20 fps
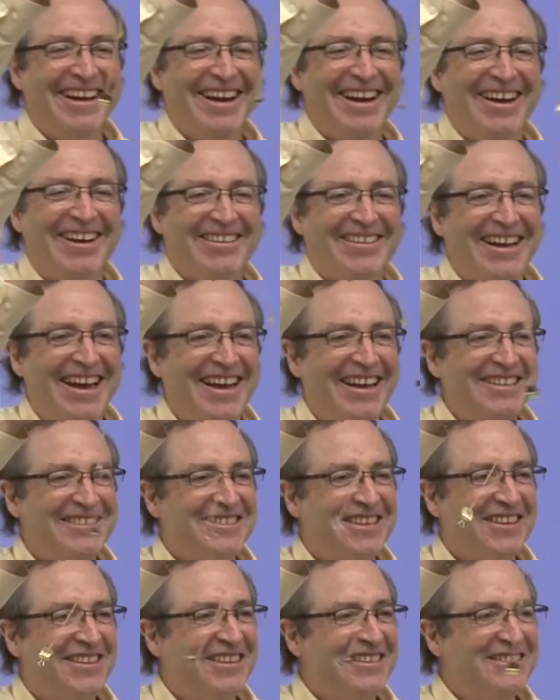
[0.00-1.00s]
Okay,
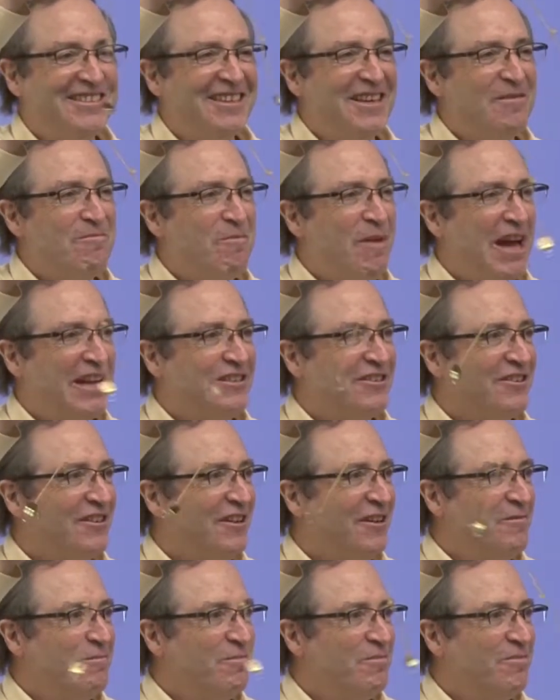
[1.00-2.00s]
so this is a
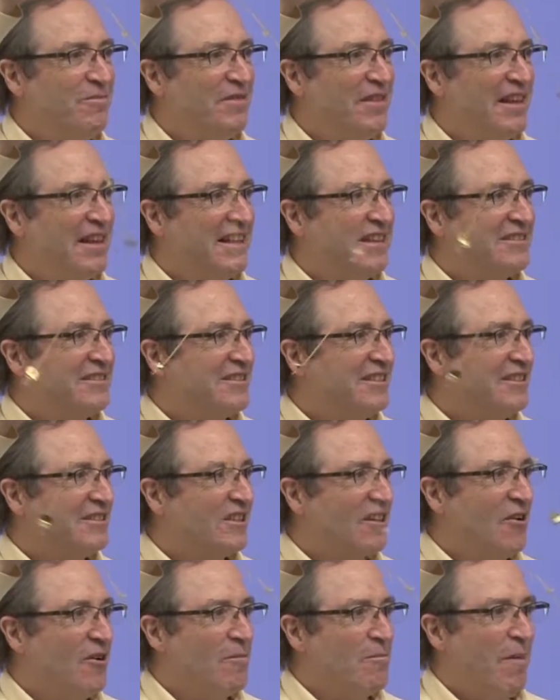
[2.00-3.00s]
pendulum. It's just
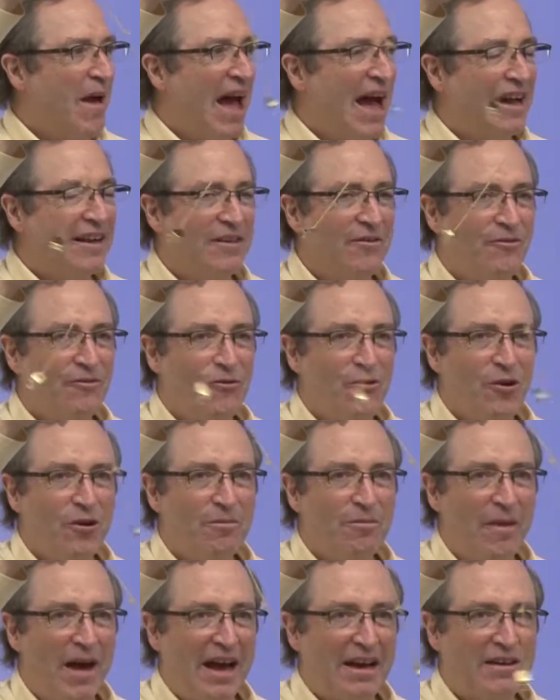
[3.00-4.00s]
going back and
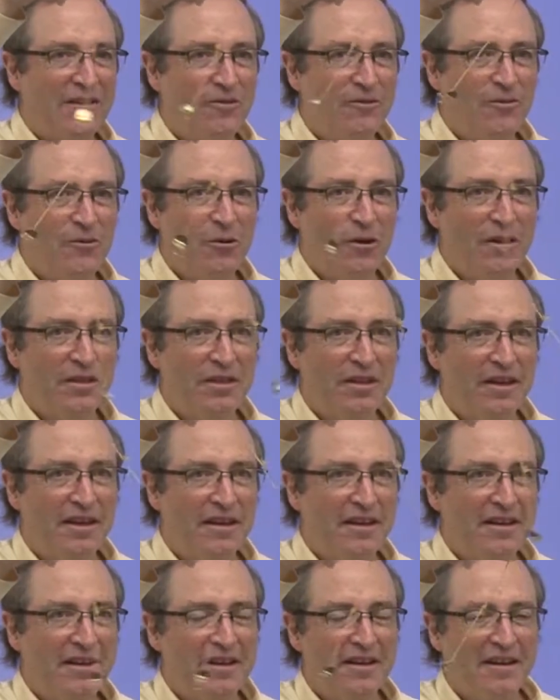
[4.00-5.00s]
forth, back and forth.
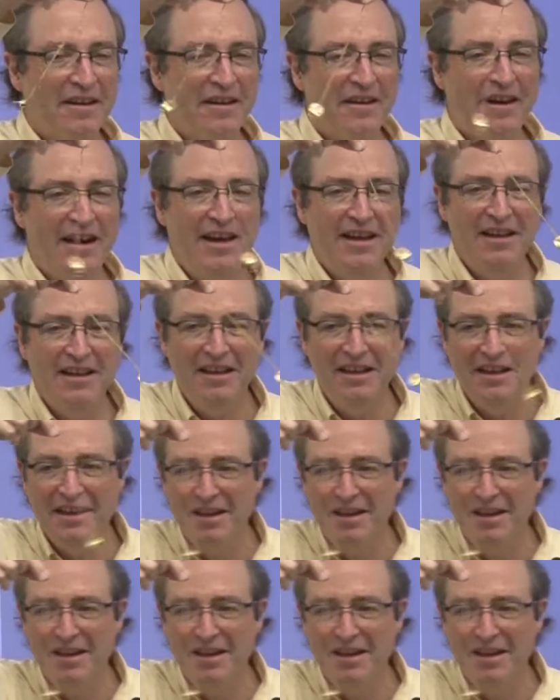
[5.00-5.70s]
All right?